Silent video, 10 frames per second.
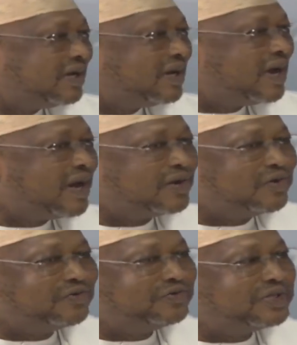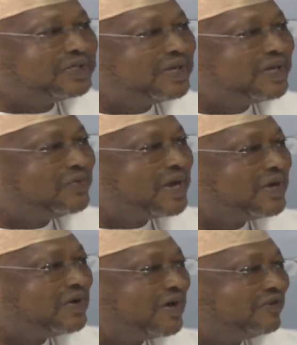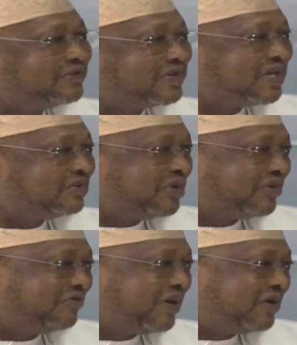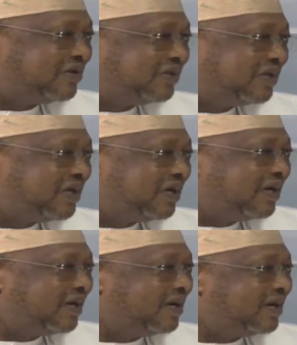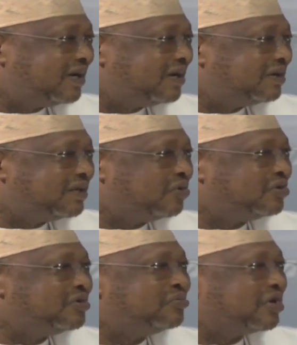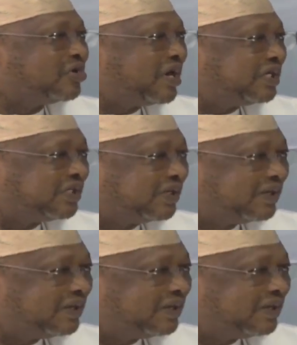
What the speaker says: And obviously, while you have strange bedfellows, there wouldn't be cohesion.